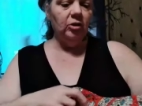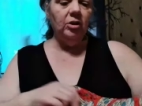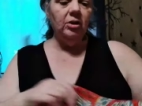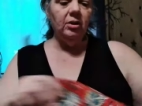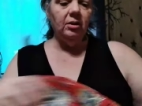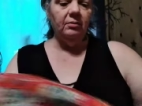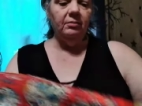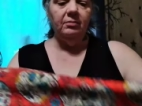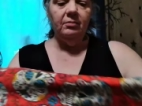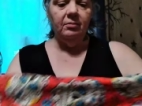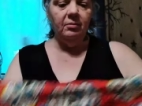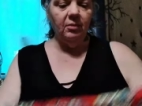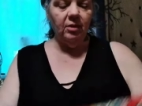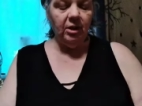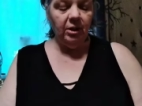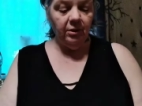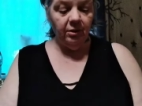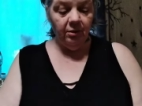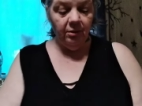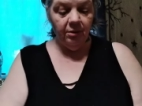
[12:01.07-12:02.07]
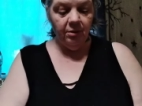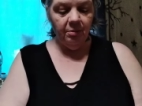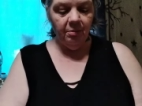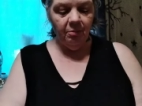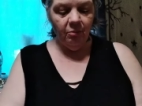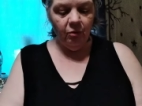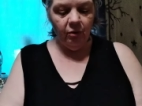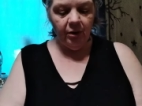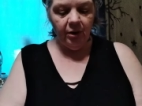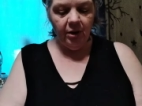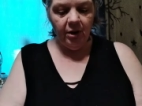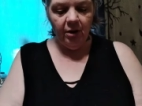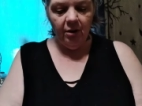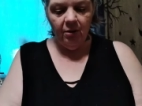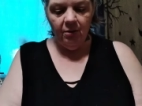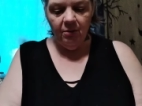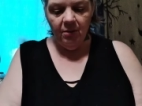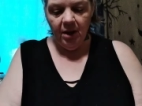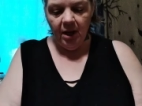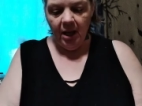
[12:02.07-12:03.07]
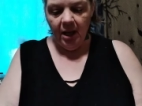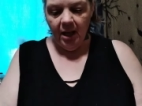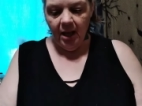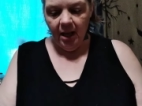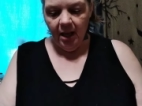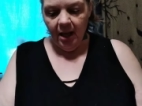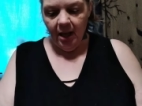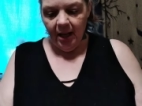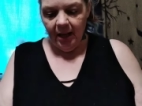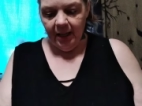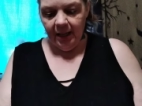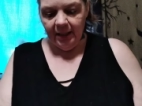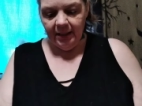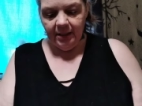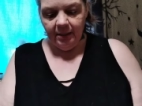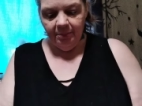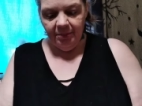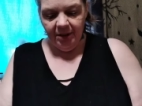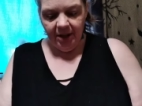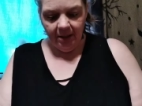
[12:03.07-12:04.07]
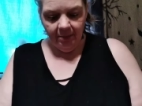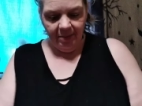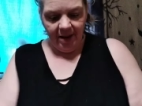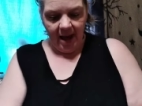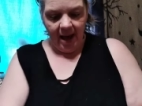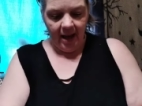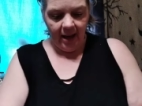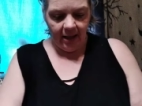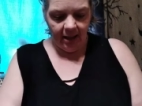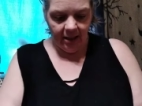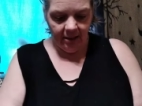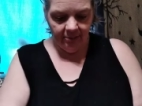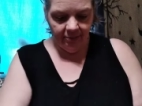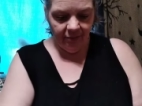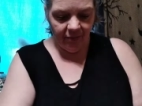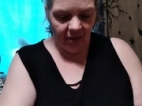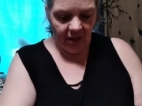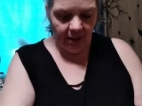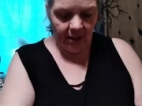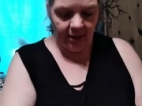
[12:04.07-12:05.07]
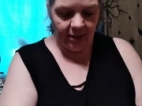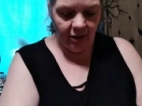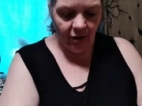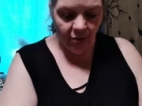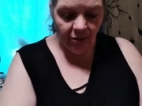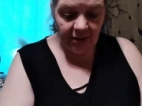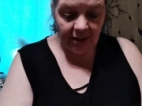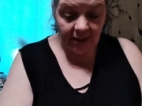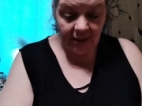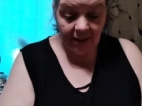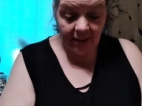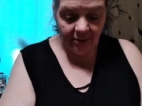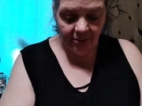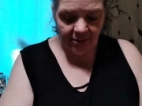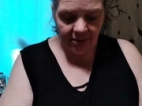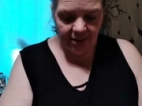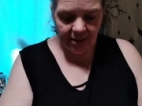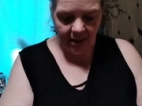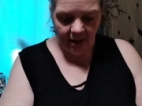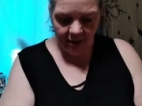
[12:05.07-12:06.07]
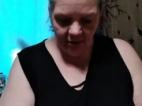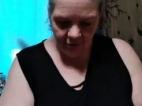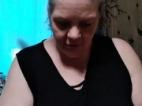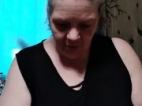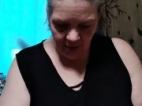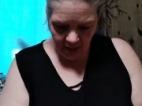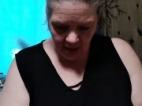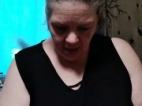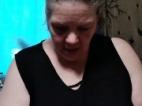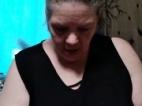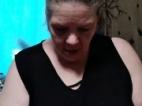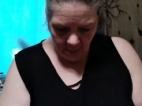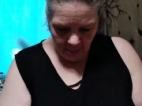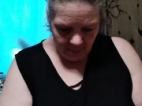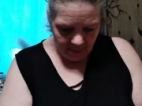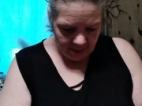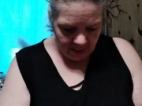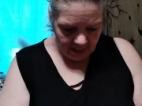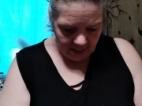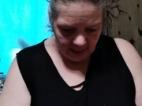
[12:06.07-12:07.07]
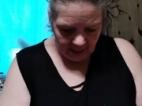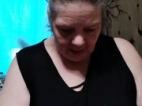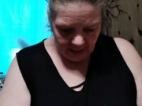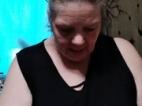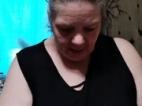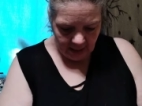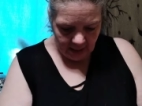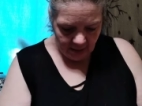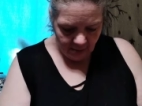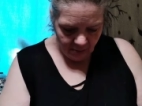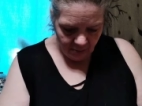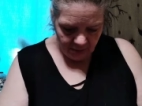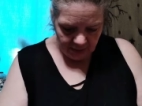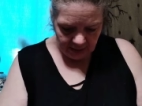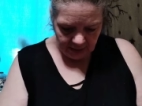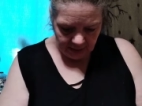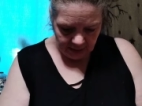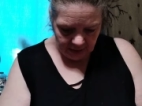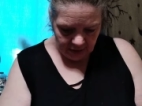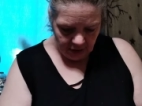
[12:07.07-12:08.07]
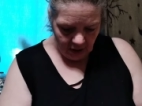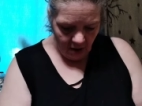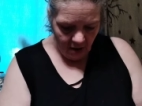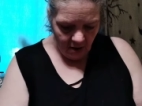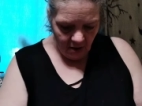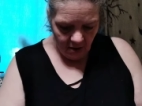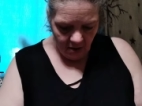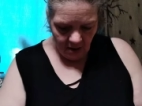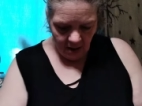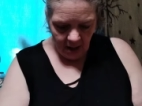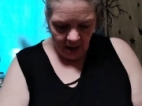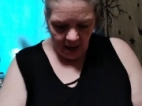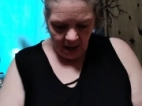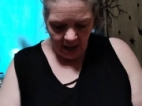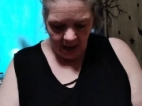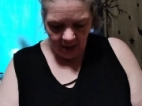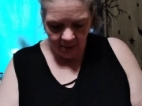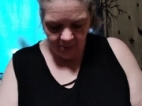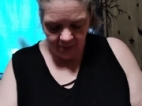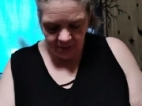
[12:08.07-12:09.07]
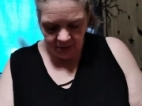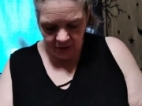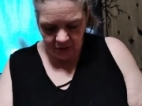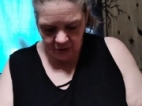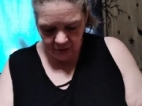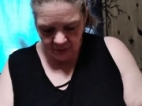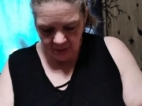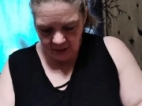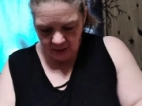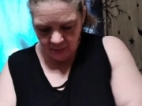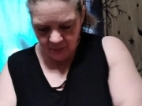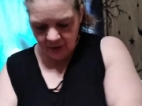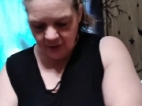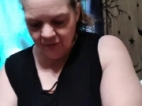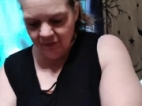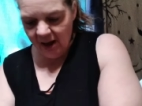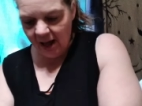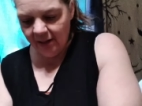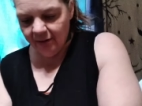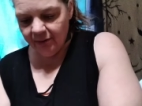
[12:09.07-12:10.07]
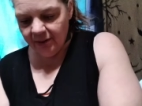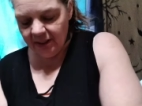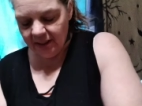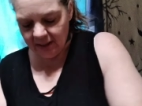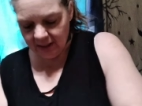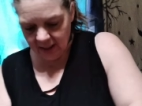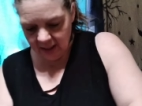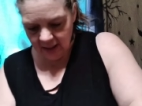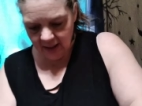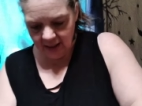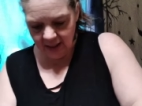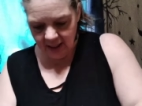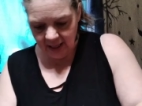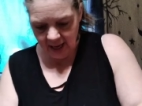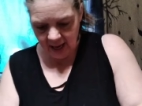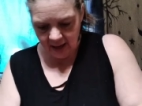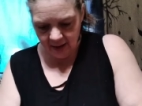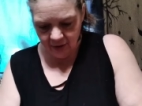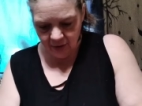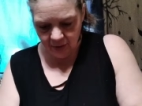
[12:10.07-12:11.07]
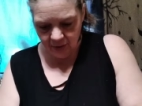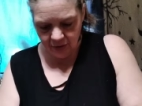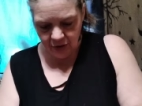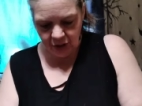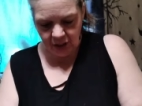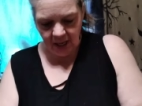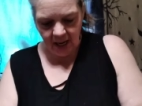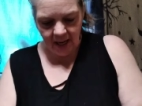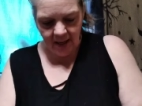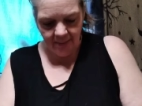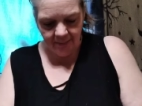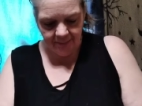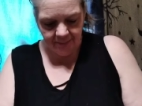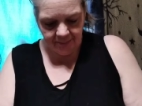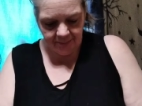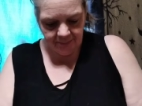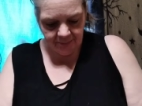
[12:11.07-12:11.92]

Good. Year more ago. It's a big bag and it's holding little stuff, but it was a doll I was doing with Valerie's Cuddly Cat Crochet